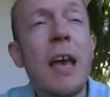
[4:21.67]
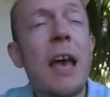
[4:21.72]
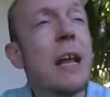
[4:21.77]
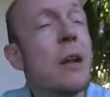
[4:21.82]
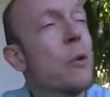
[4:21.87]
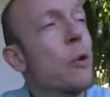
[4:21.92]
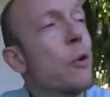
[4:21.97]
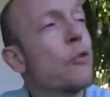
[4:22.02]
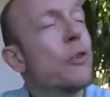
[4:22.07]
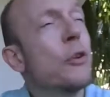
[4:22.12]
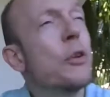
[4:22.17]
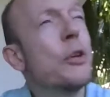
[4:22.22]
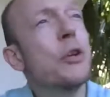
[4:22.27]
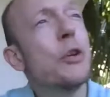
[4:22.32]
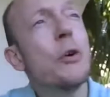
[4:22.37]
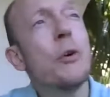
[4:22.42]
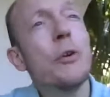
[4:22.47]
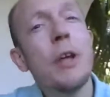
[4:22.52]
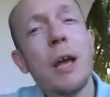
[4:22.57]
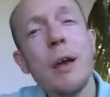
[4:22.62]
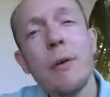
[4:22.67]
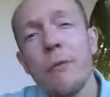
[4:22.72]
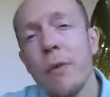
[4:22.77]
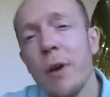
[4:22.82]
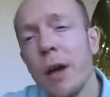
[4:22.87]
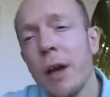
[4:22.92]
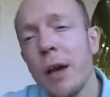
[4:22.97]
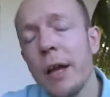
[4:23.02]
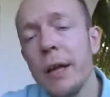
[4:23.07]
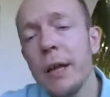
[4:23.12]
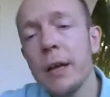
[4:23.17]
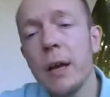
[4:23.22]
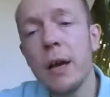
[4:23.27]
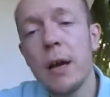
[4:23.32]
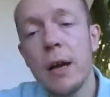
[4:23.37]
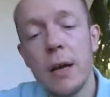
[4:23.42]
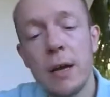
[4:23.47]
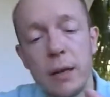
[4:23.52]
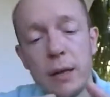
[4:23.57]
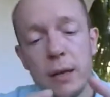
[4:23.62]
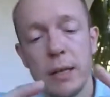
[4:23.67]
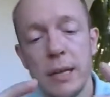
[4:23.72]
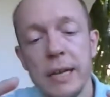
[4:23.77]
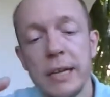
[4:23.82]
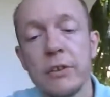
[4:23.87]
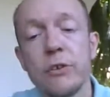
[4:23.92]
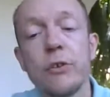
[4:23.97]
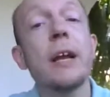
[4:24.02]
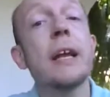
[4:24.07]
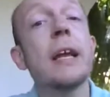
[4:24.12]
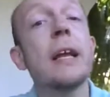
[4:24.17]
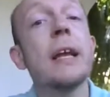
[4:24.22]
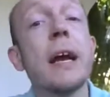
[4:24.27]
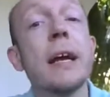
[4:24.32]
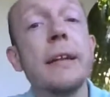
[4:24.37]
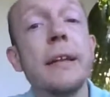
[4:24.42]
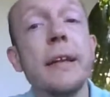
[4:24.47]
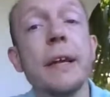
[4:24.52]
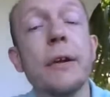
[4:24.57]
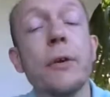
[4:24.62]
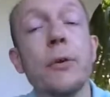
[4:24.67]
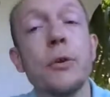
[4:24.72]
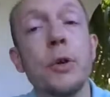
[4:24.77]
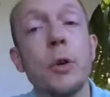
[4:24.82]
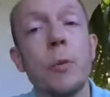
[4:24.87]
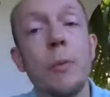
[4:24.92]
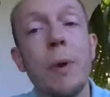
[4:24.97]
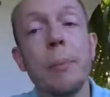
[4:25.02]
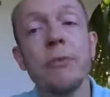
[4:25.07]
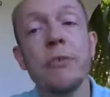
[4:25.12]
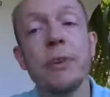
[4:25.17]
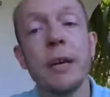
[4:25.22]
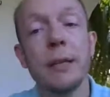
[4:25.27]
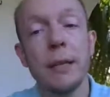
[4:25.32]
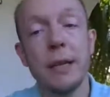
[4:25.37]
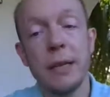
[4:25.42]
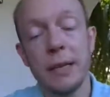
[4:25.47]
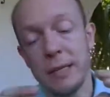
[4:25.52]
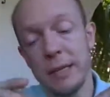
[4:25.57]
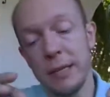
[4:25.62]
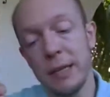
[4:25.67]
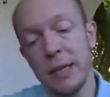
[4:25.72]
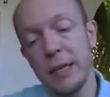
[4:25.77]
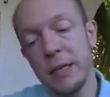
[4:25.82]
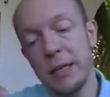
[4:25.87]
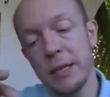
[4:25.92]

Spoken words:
and also you don't have a clear tracking ID on your website. Like in